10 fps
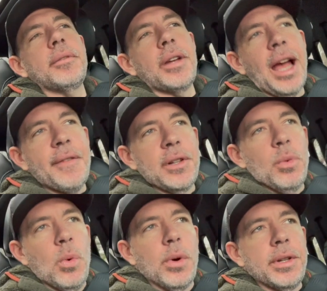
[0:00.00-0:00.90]
Having a
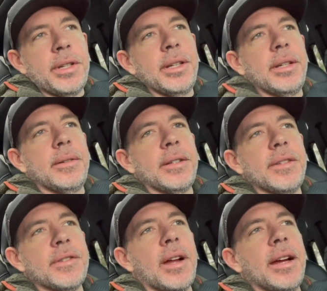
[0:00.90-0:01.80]
warranty
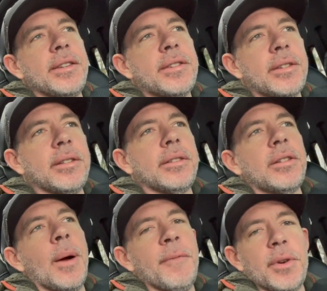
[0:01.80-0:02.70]
is nice
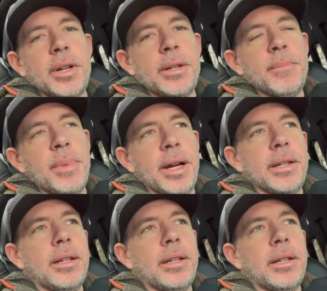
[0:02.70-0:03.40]
and comforting, but